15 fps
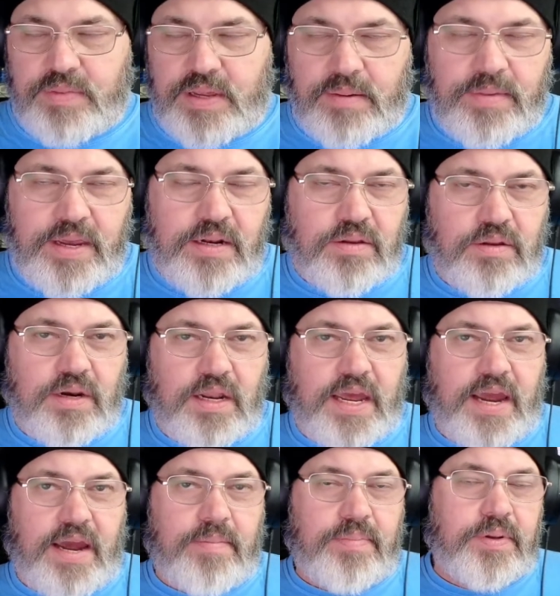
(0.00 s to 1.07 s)
I made a little
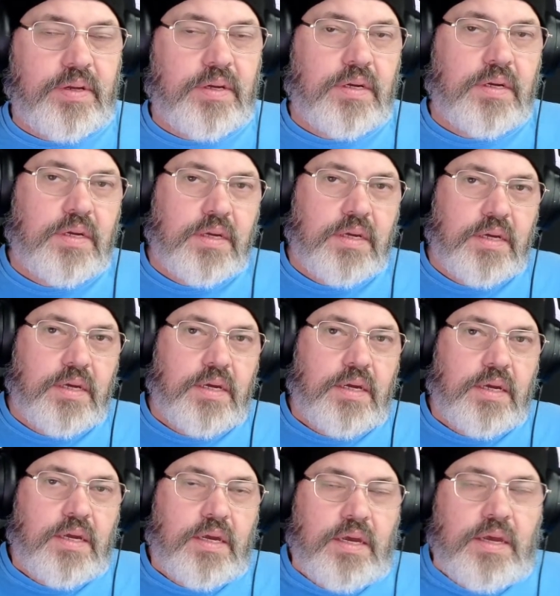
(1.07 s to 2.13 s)
app
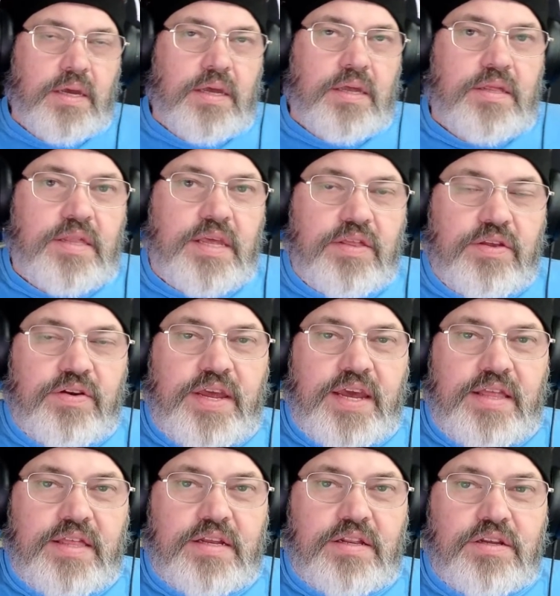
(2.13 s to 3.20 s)
the other day
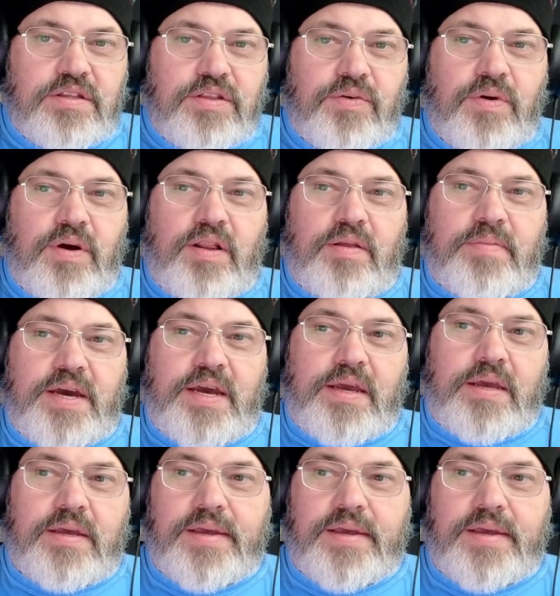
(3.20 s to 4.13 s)
that looked through all of my